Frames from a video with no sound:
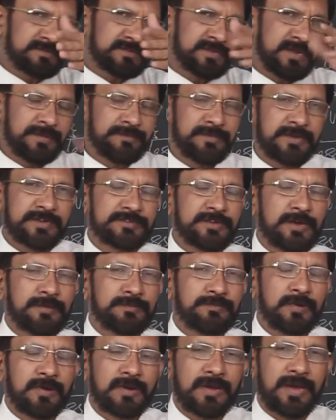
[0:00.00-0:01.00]
same
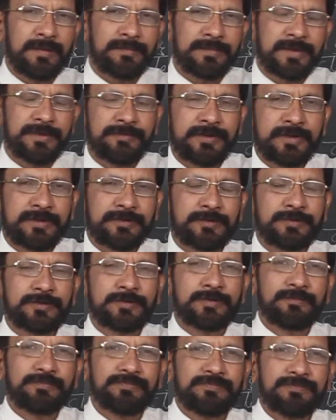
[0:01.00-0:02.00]
example I am giving it to
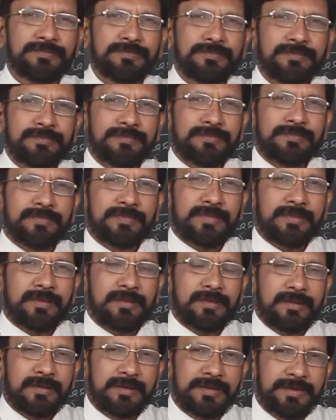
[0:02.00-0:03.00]
you.
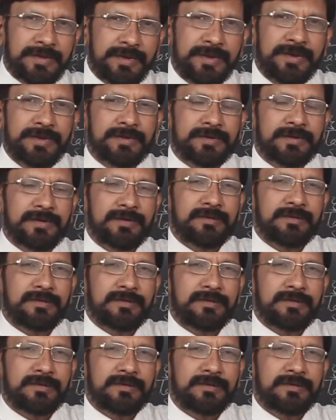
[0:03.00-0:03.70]
Int